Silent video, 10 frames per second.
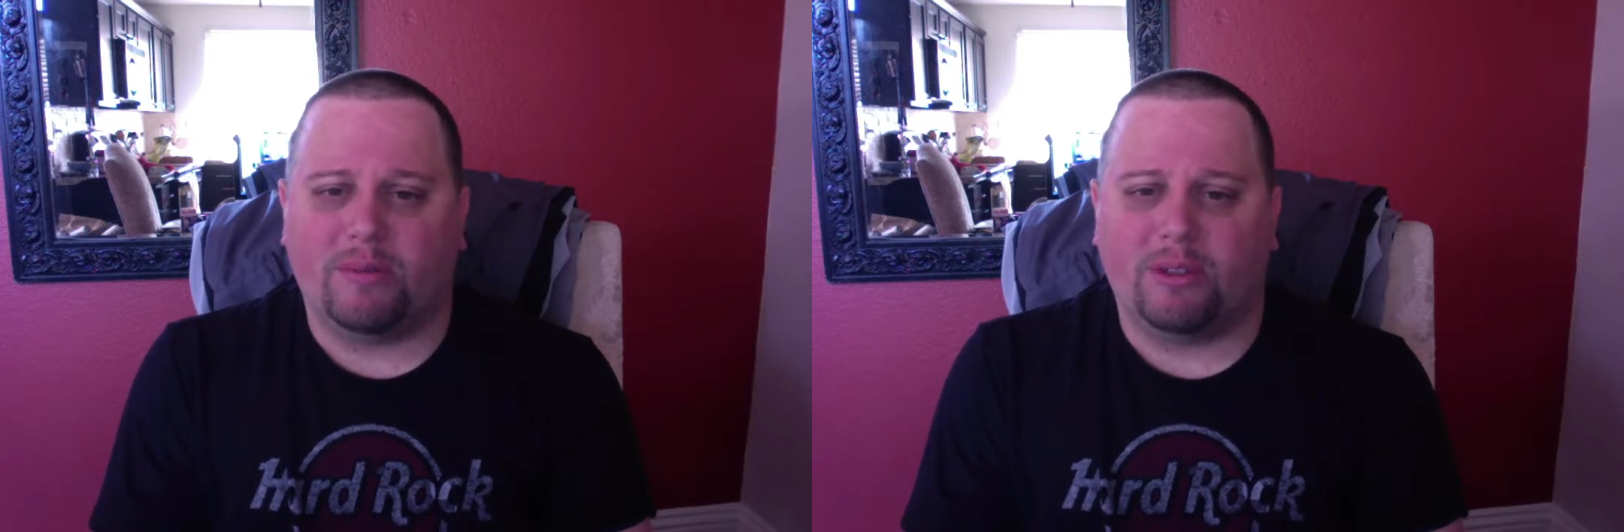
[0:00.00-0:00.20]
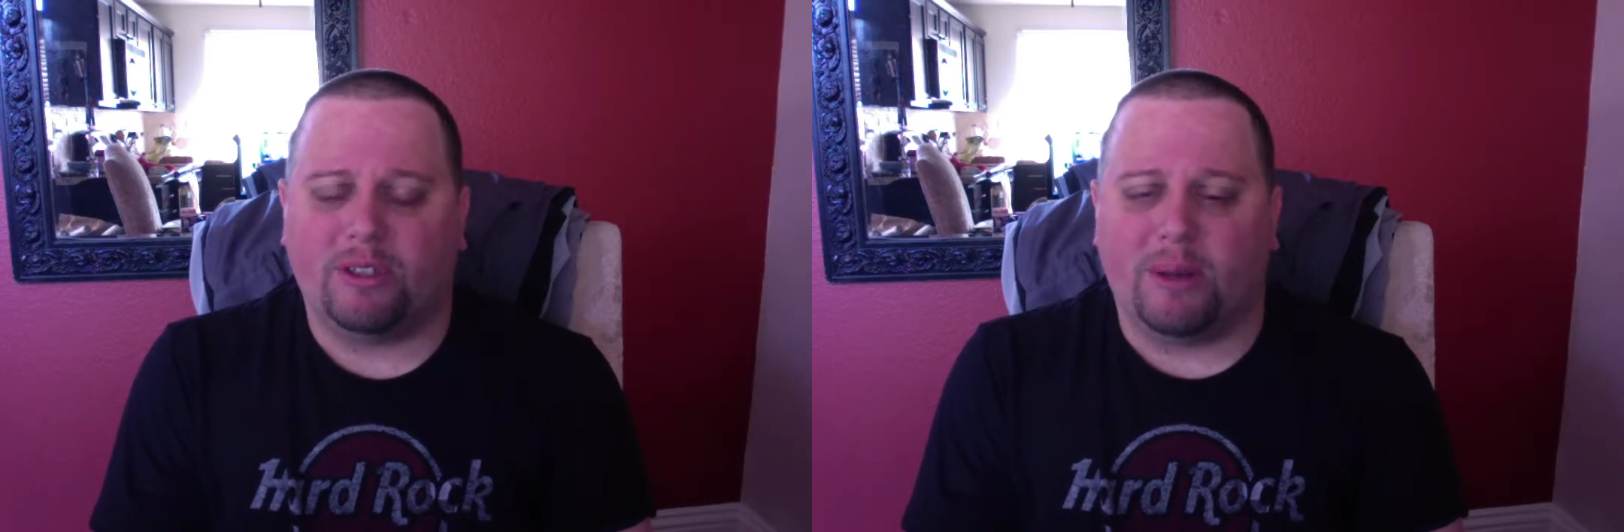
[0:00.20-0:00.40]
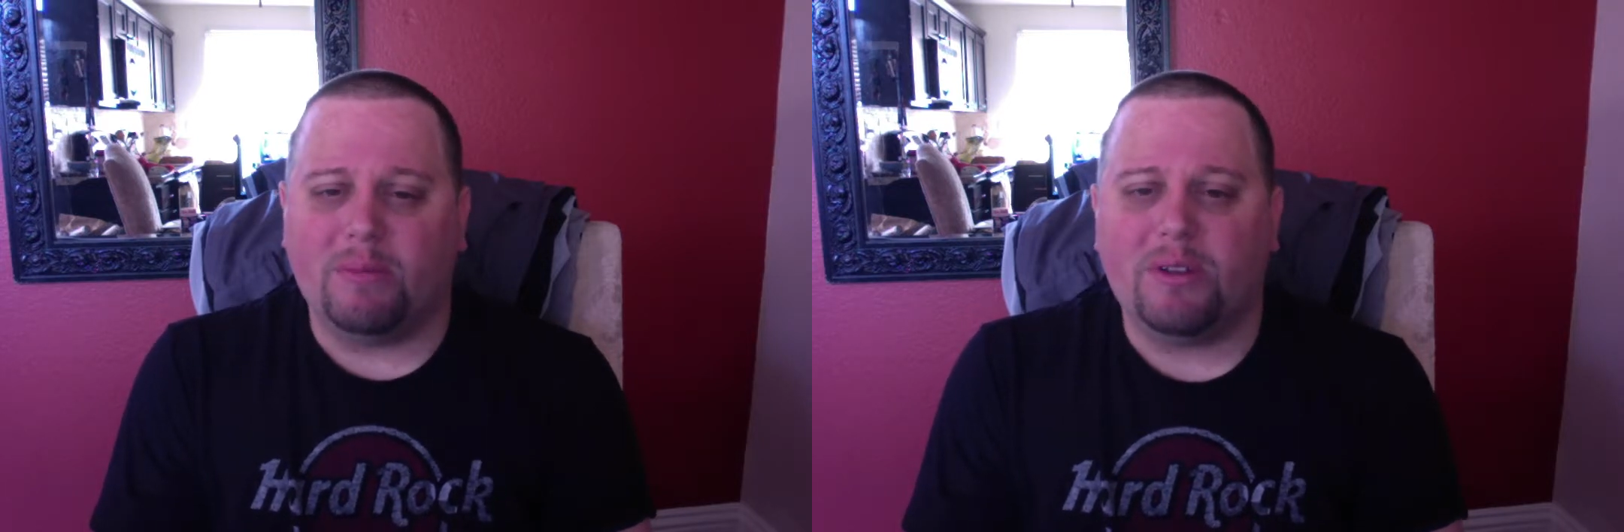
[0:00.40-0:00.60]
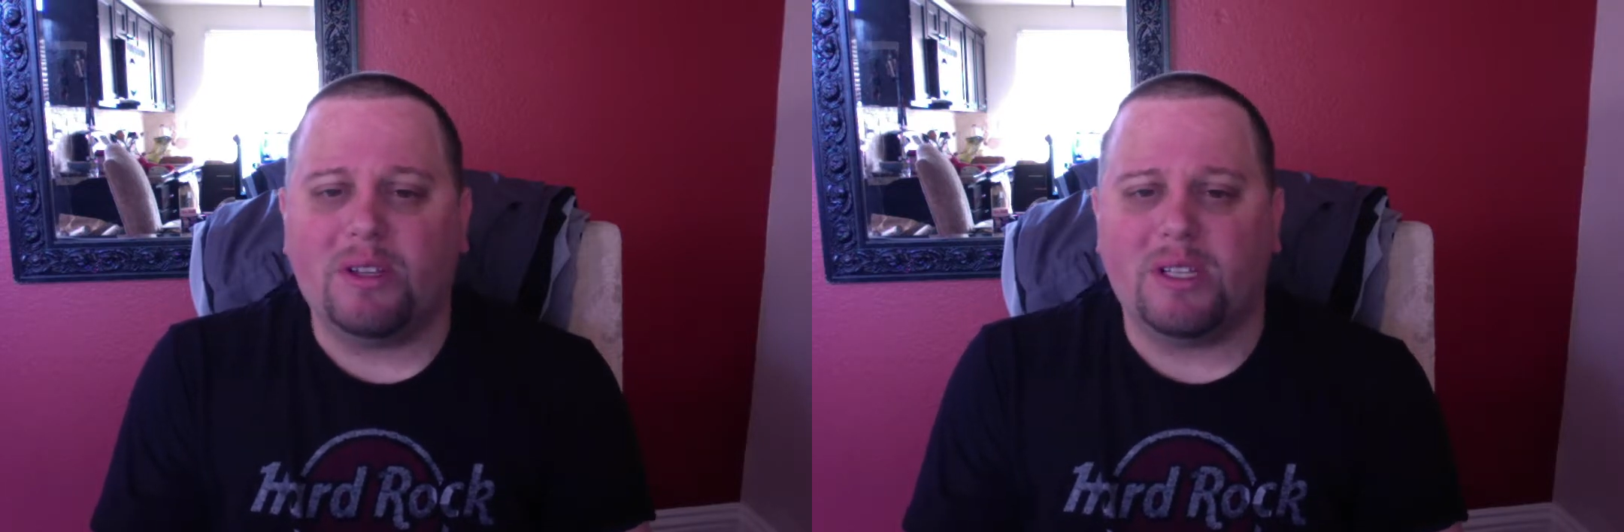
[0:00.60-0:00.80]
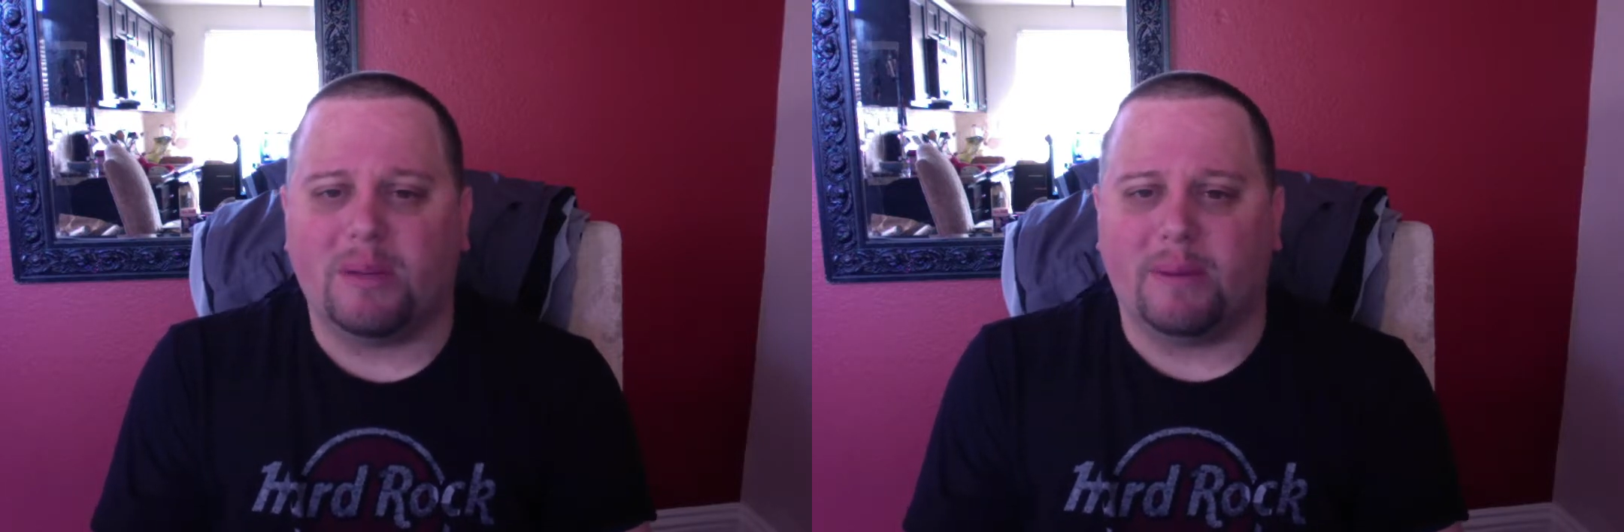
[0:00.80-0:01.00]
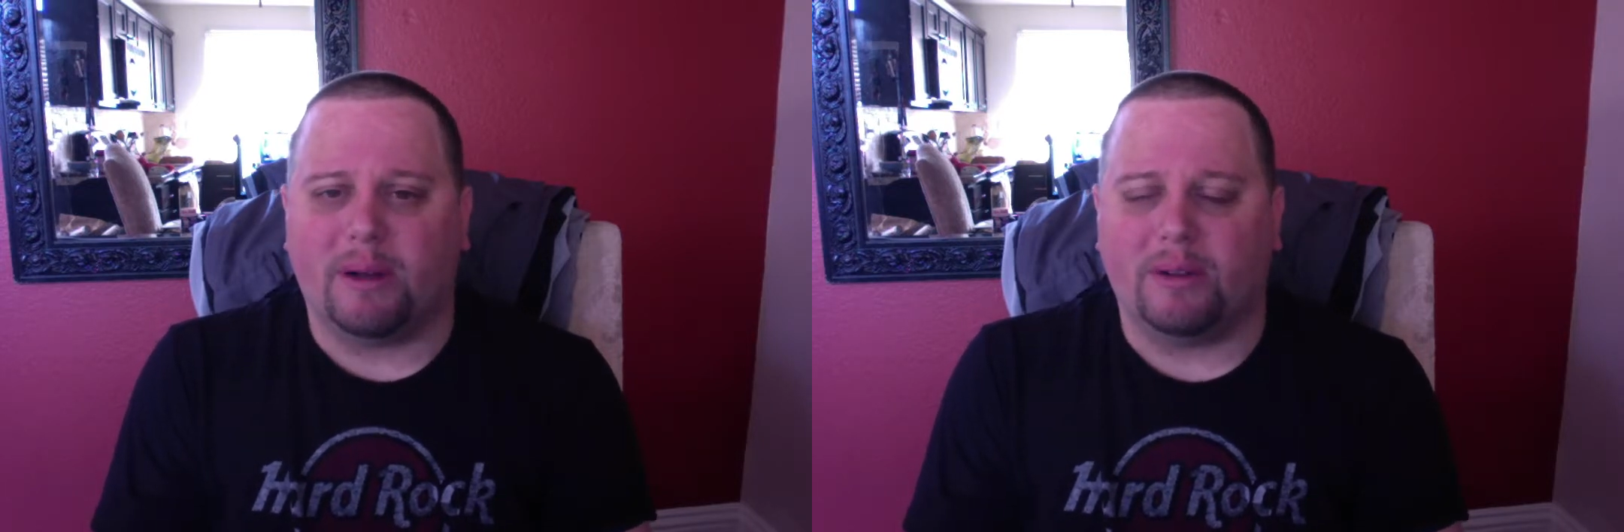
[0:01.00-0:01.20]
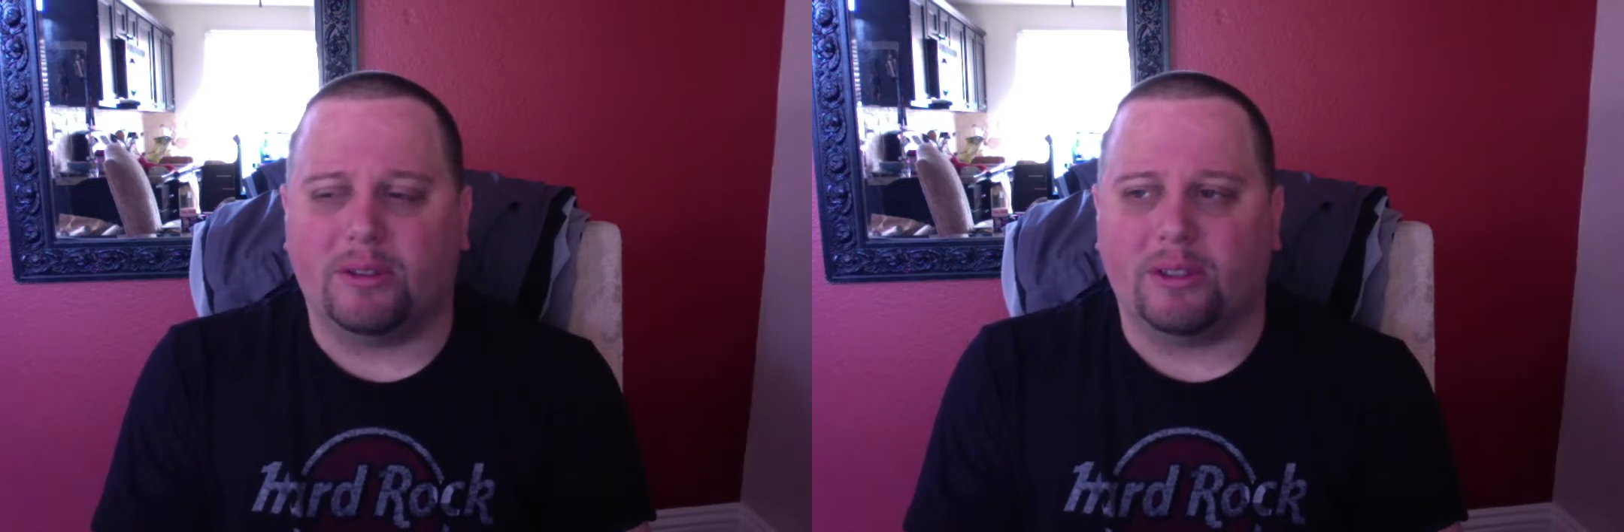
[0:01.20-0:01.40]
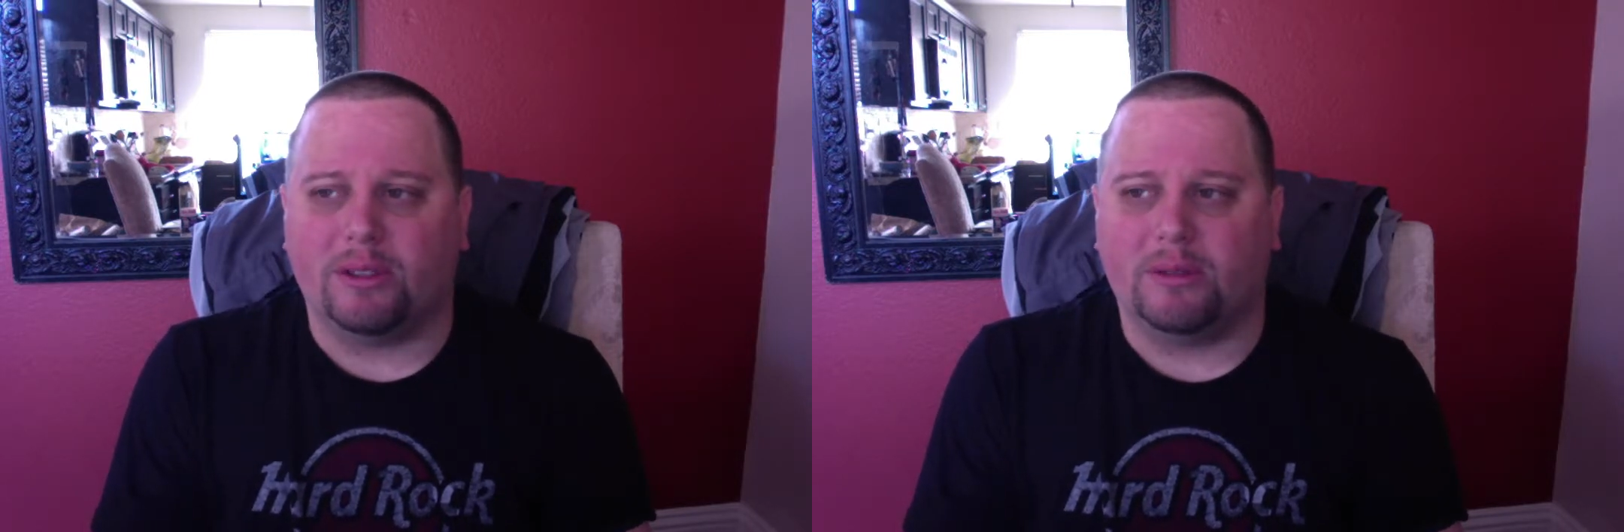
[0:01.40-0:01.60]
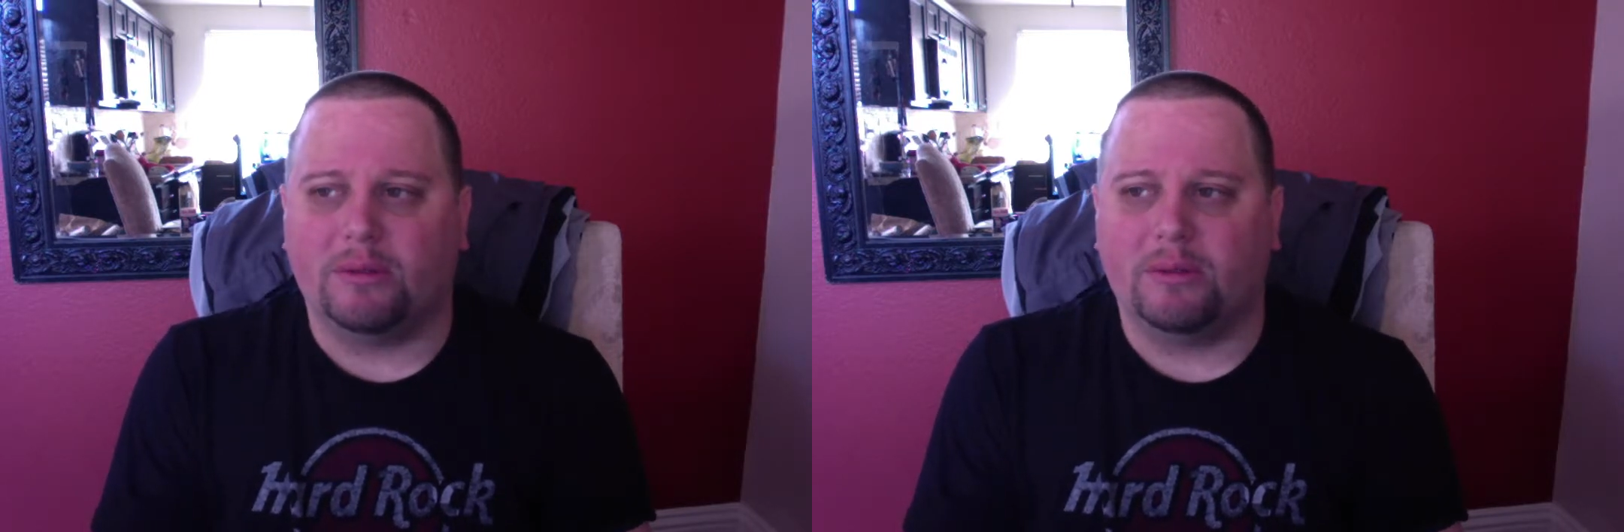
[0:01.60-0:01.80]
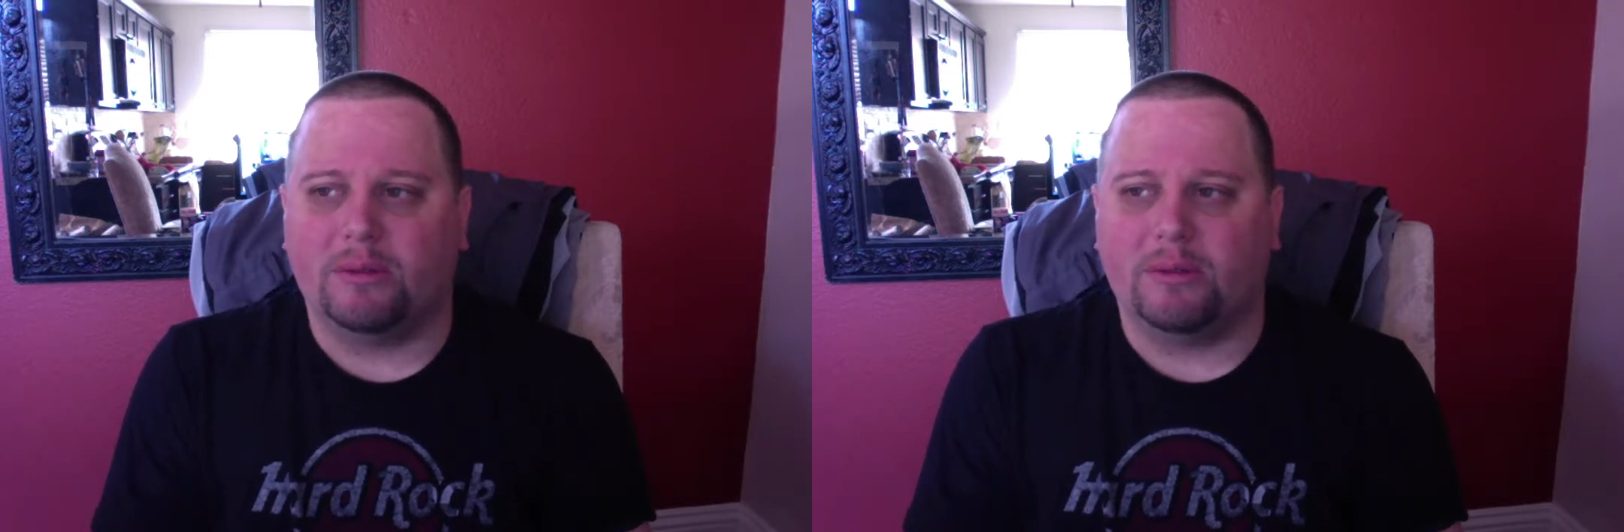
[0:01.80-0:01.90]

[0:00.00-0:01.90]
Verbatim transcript: presumptions about you